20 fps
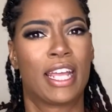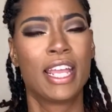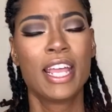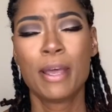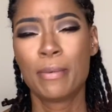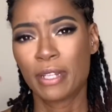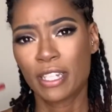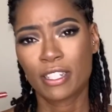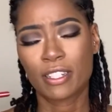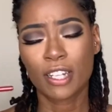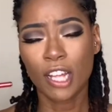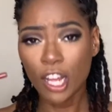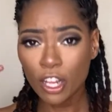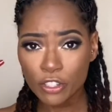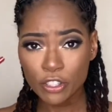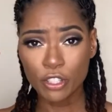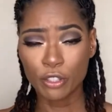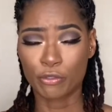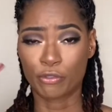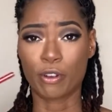
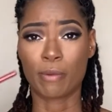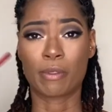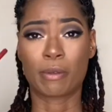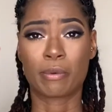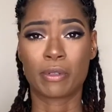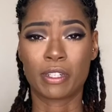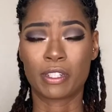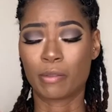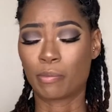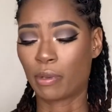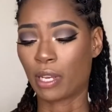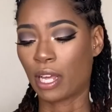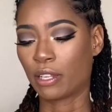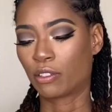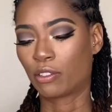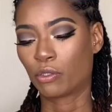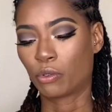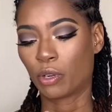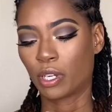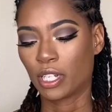the beauty supply store.